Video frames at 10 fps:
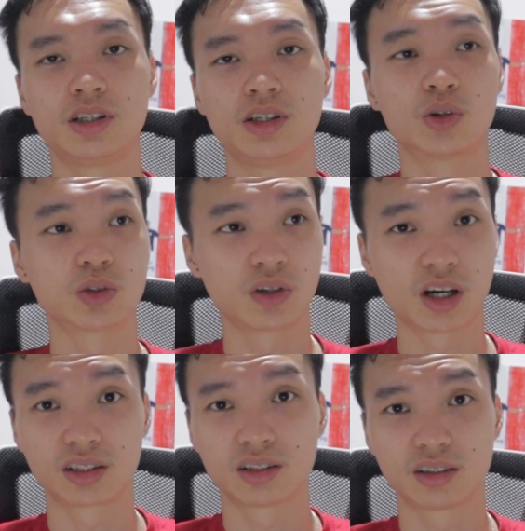He also
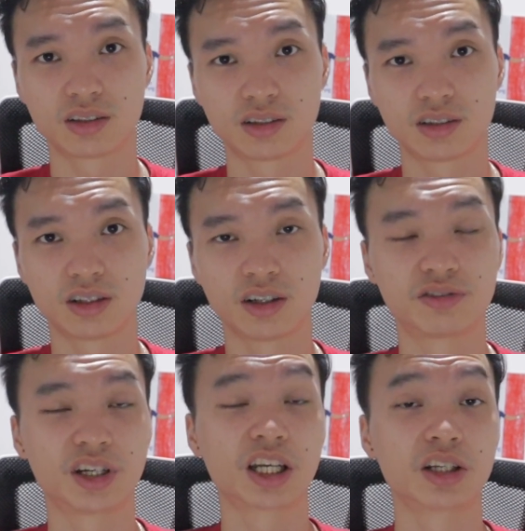got a
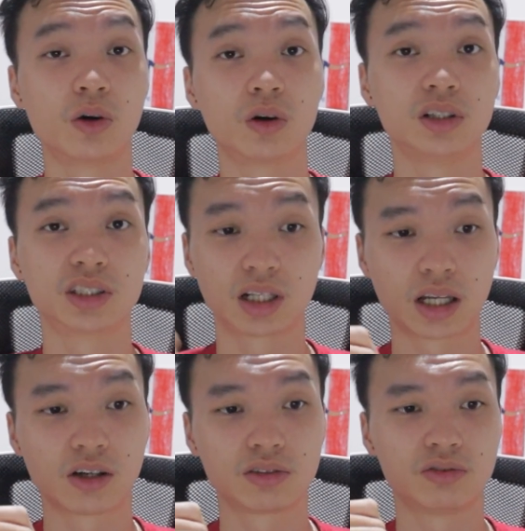free kick goal
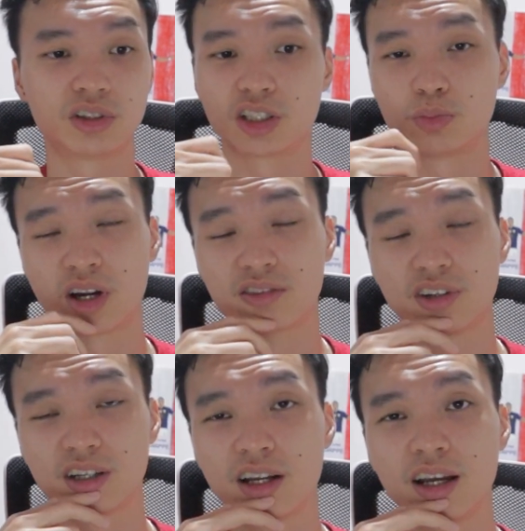disallowed versus
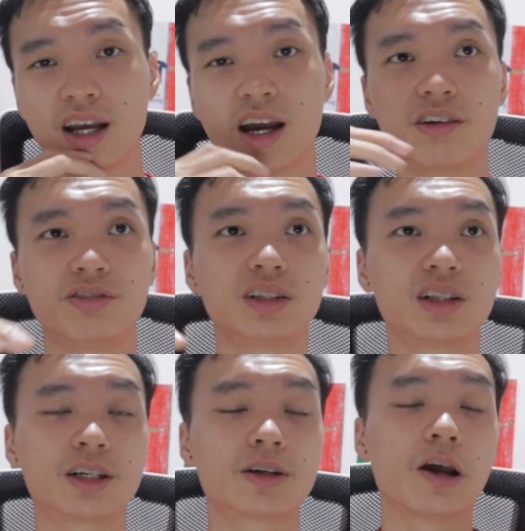Brentford. I feel
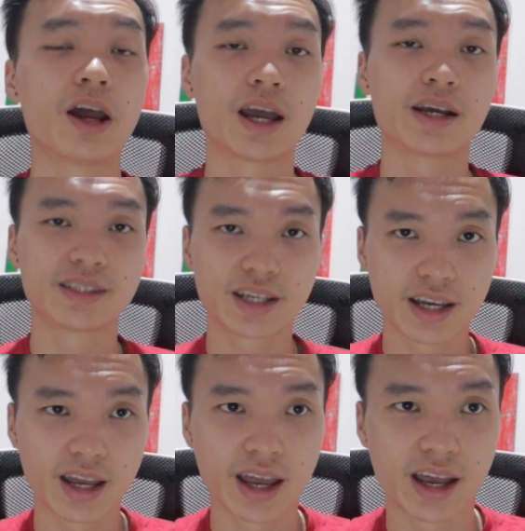like
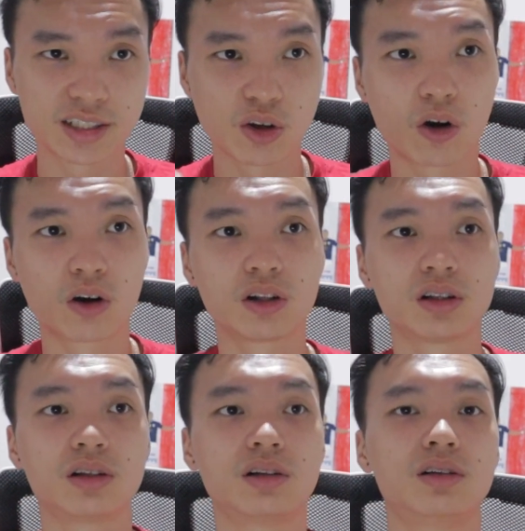Eze has
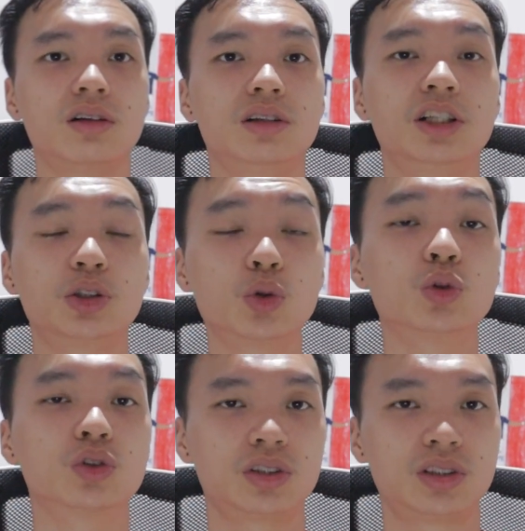all the
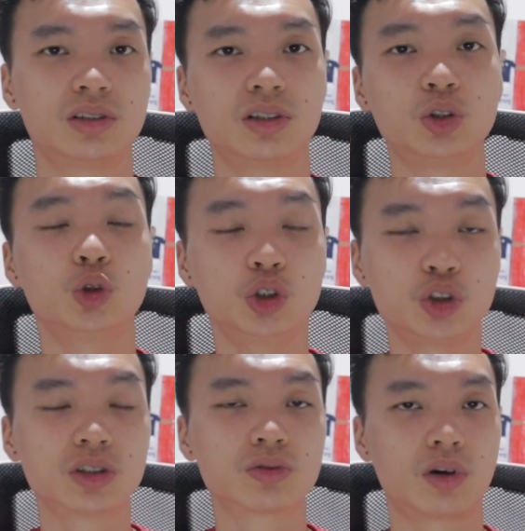tools to
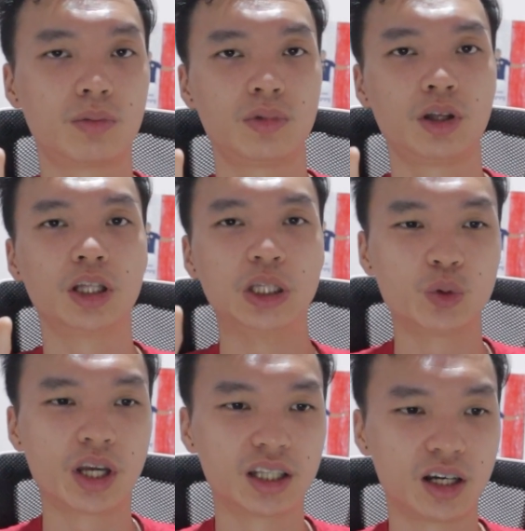choose from
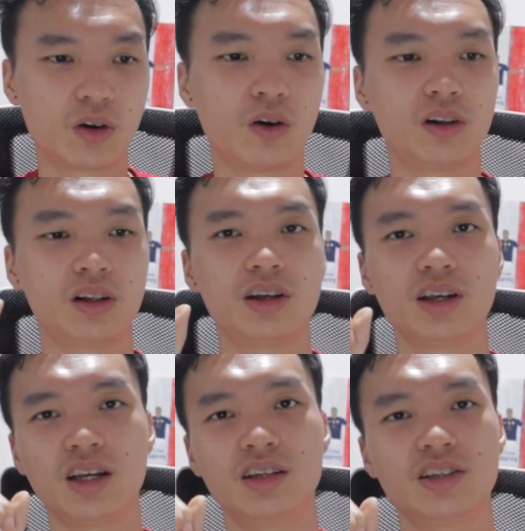to get a haul
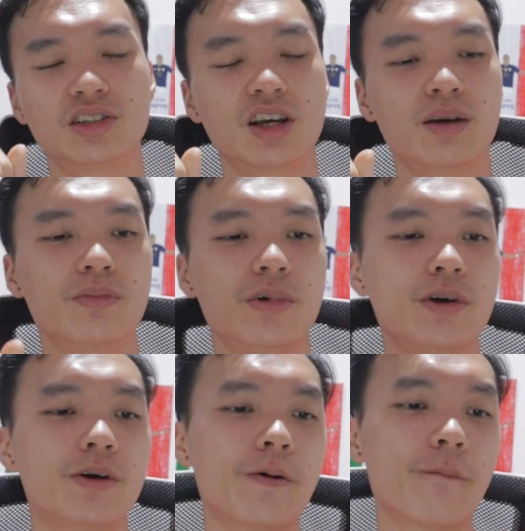in this game.
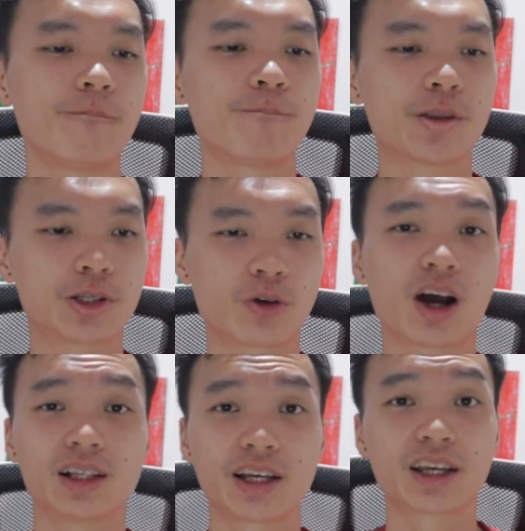So
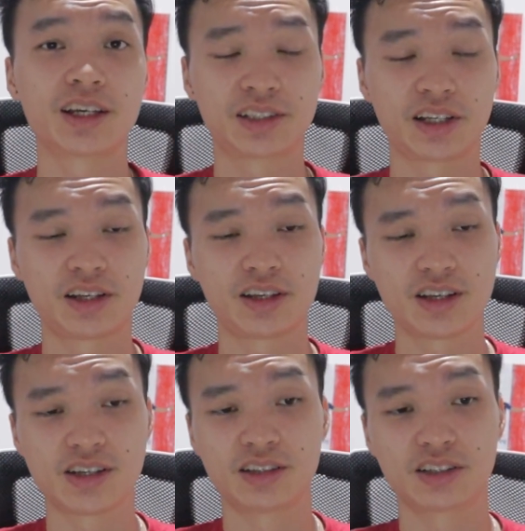I like Eze
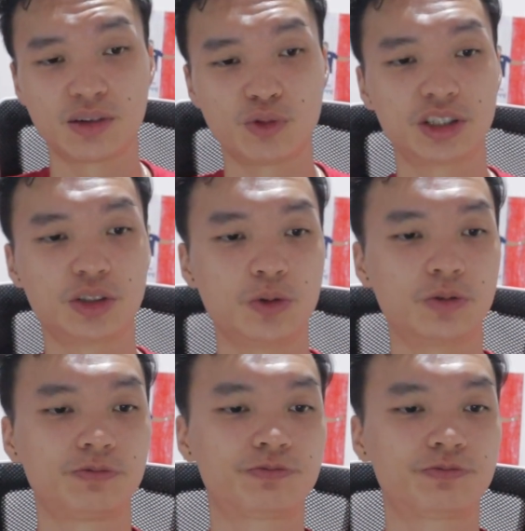in game week 2.